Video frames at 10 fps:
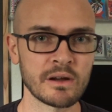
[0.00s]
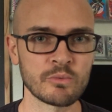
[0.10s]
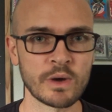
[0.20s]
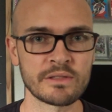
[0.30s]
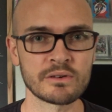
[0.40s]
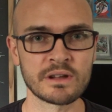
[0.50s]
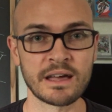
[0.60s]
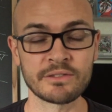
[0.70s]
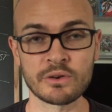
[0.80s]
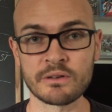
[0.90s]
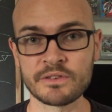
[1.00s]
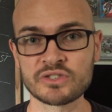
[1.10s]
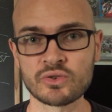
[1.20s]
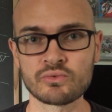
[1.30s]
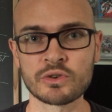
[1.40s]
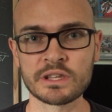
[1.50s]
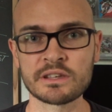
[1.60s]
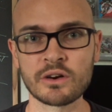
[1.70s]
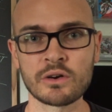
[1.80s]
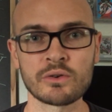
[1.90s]
and whether or not they're official rookie
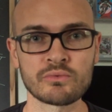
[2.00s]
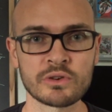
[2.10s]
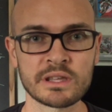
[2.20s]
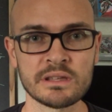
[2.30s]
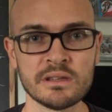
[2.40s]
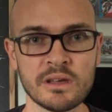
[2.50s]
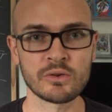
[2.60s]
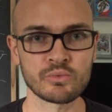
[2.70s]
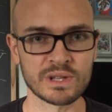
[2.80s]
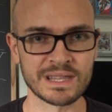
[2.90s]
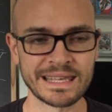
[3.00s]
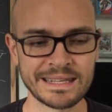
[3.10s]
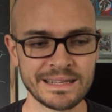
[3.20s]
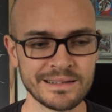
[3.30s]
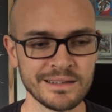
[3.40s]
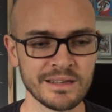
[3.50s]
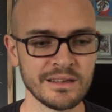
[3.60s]
card or rookie related.